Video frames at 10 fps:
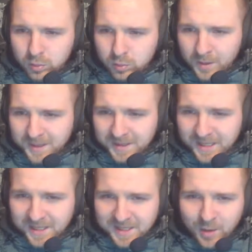It's
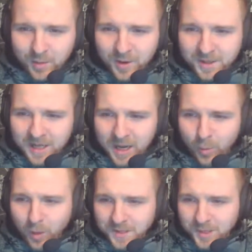intense now, boys. I
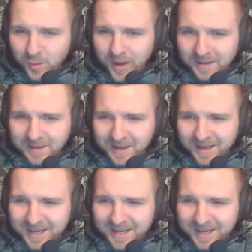want to win. Like,